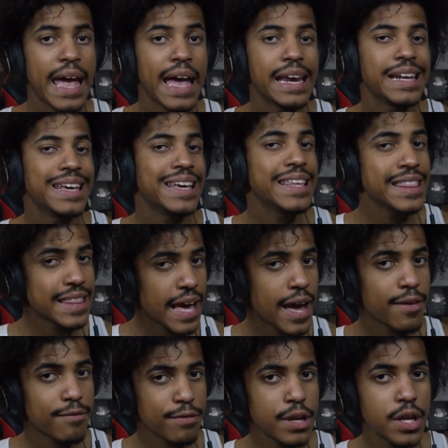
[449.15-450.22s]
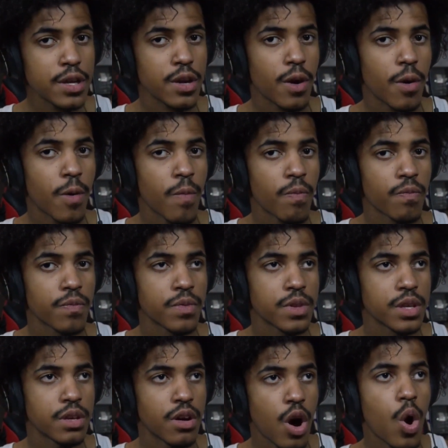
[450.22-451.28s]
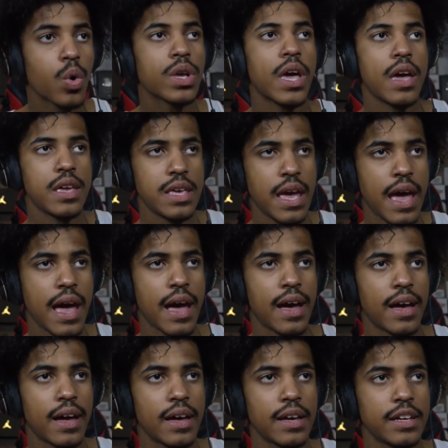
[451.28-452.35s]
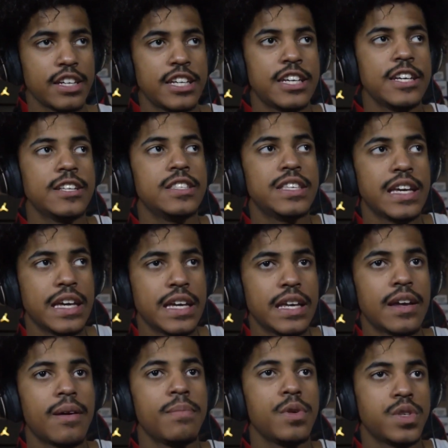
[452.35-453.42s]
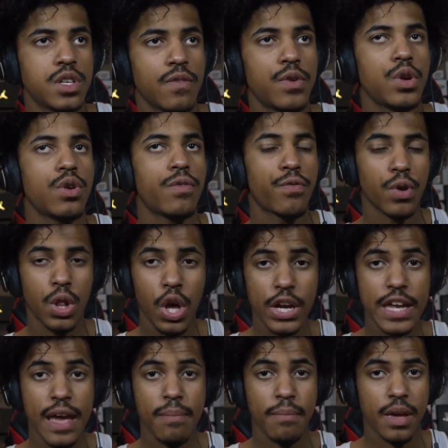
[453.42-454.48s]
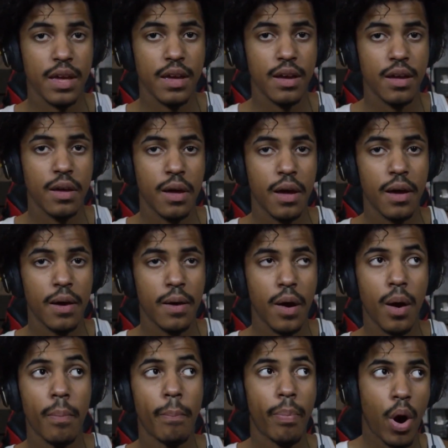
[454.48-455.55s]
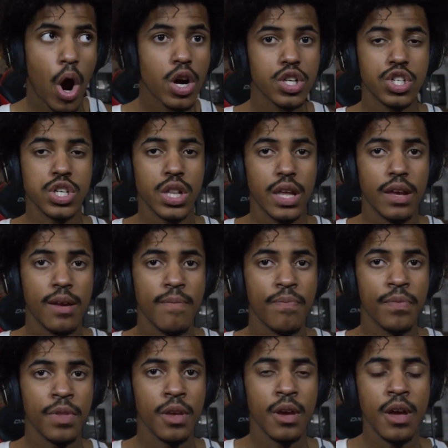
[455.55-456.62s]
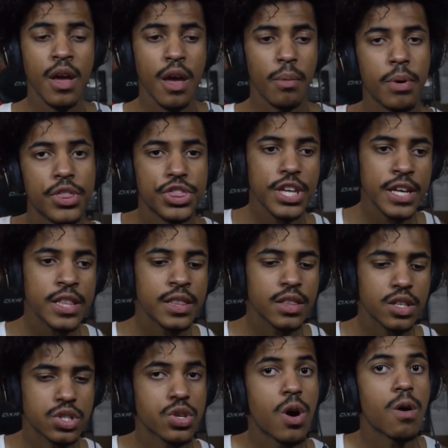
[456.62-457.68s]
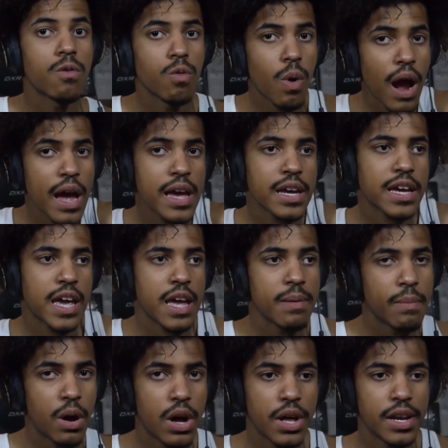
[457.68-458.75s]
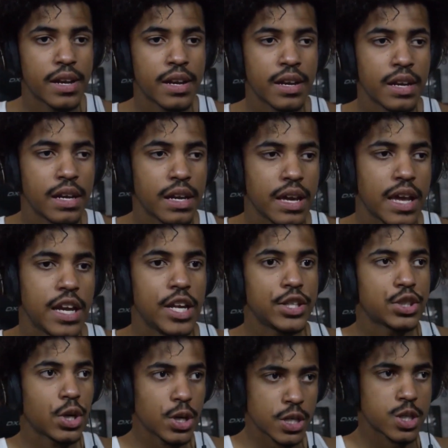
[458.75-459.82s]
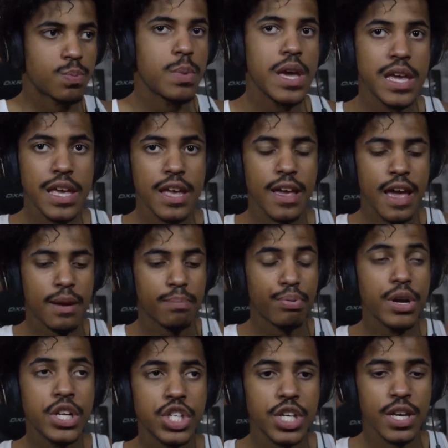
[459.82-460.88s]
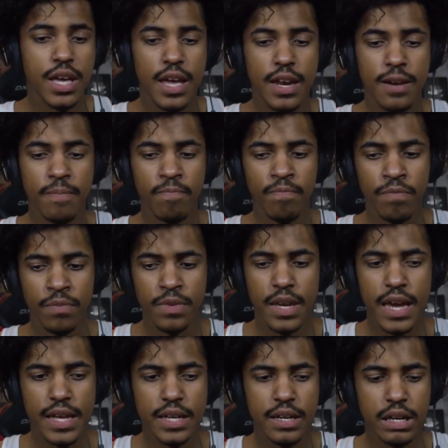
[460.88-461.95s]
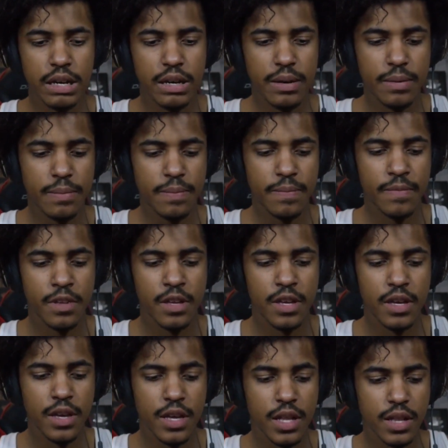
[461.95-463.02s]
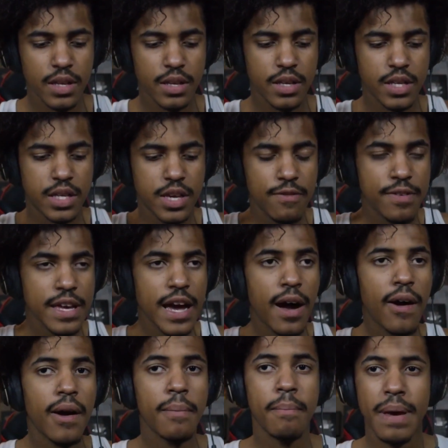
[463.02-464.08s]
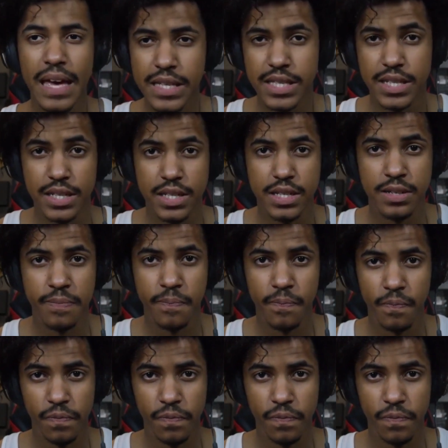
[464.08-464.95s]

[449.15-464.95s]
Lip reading: And in that video, okay, yeah, he did a music video for Look At Me, partially, but then the song Riot came on, and he started speaking and preaching and giving out a message,